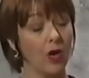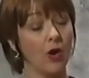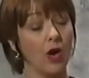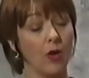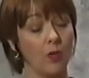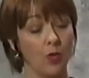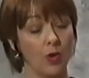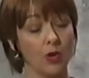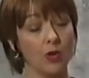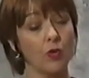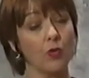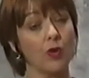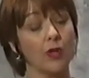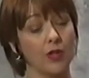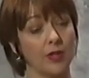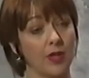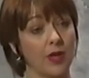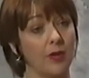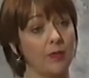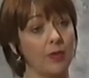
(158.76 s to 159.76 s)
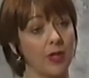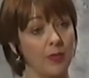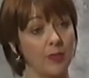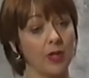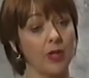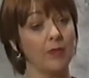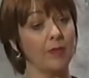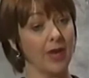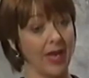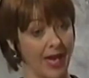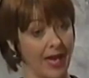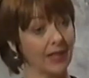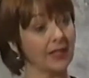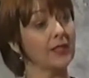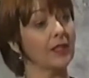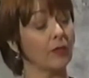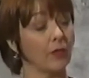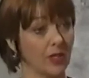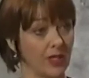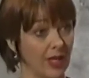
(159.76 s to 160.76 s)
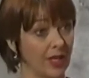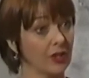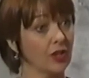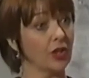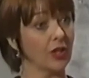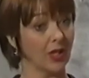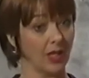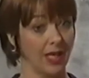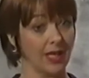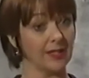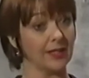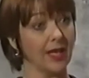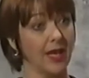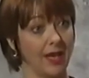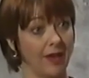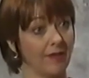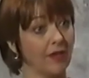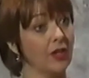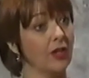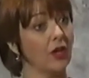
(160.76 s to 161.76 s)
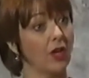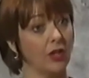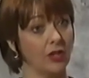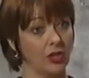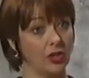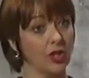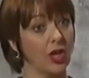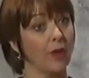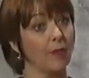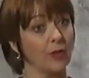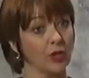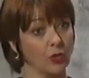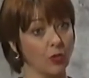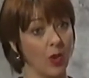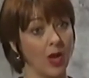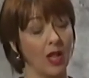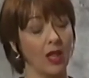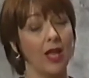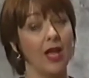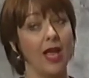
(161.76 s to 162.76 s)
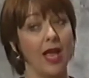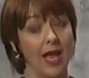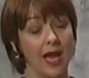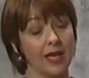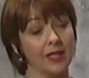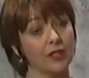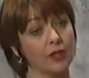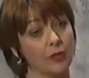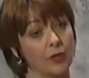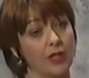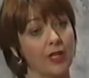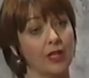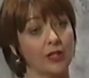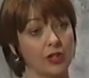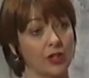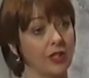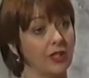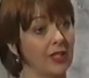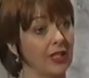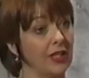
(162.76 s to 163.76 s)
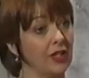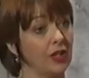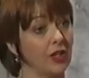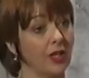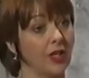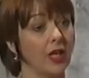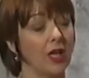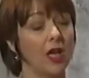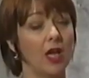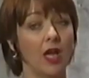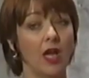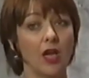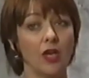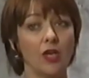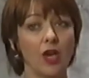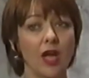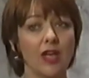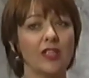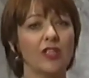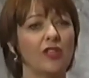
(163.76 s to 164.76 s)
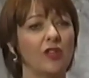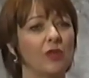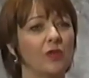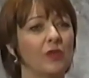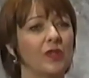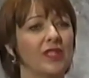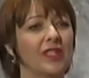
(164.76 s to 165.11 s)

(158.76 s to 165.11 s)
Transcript: work with people in my accent reduction class I have at the Knowledge Shop as well, accent reduction and diction, not to